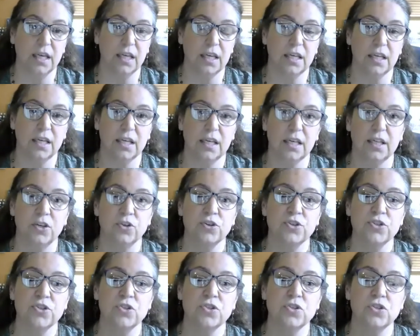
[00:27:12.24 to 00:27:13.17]

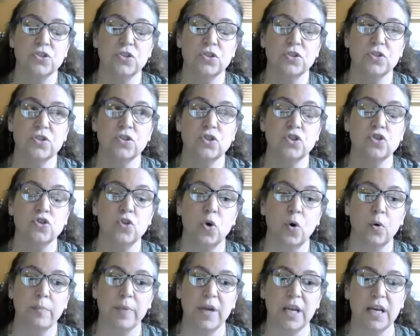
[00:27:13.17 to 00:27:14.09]
There's
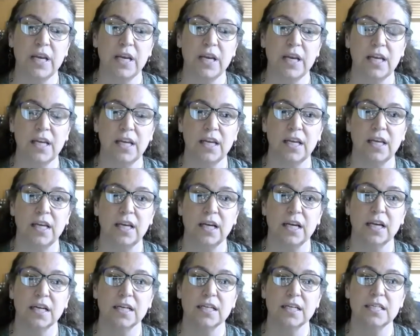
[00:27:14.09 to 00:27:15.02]
so
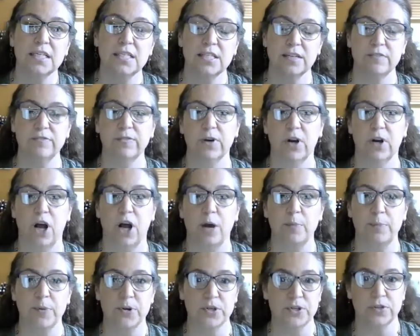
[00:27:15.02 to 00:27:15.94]
many different
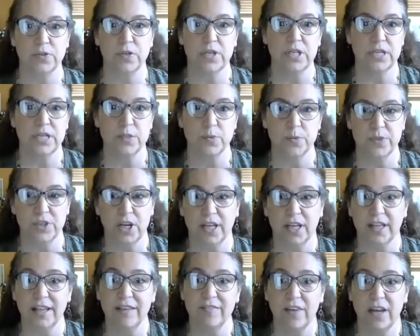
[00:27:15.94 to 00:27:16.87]
opportunities with Young
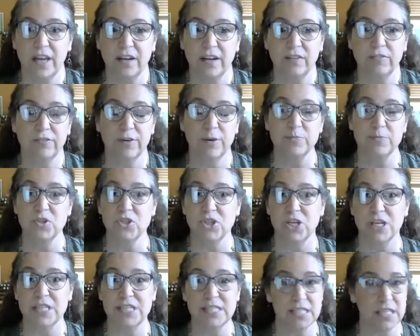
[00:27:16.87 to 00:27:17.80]
Living, from
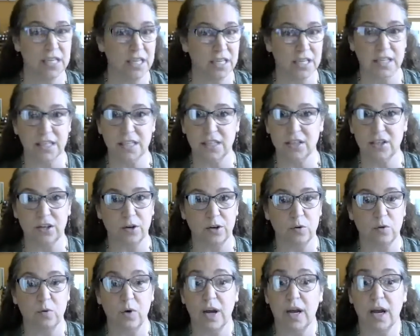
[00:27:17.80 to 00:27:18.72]
just,
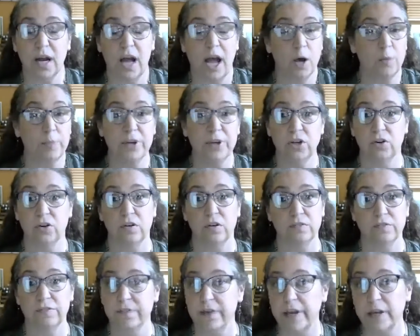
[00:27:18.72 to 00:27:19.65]
helping your own
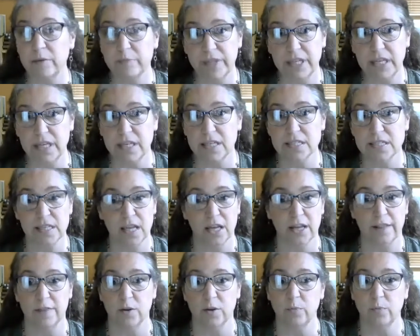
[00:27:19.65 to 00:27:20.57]
family's
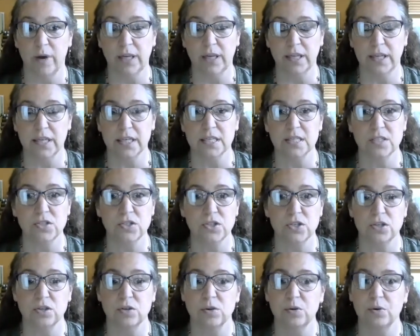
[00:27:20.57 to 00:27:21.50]
health and wellness,
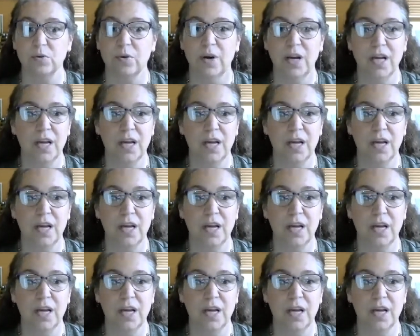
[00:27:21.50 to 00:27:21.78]
to